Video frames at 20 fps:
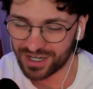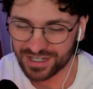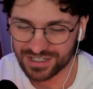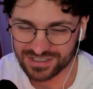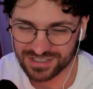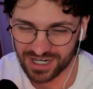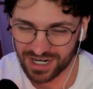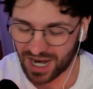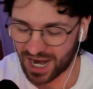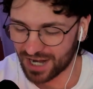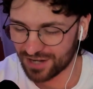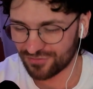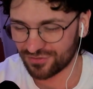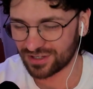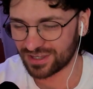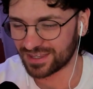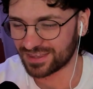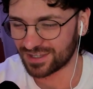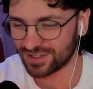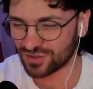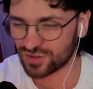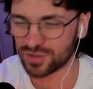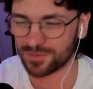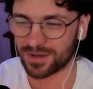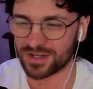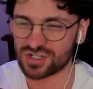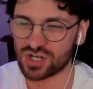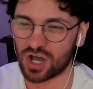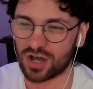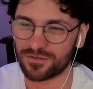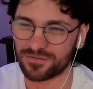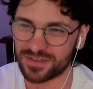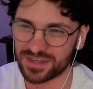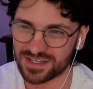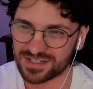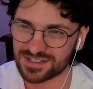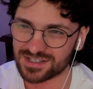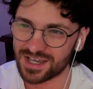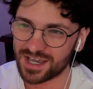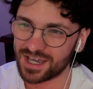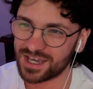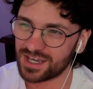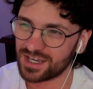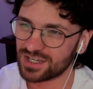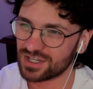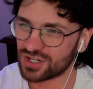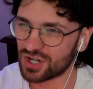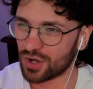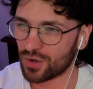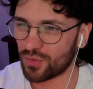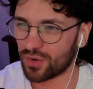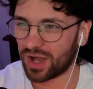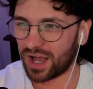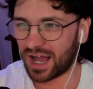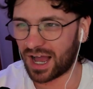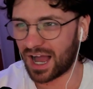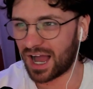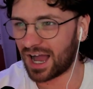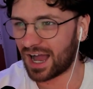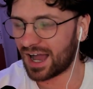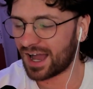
So I didn't really think too much of this you know, I,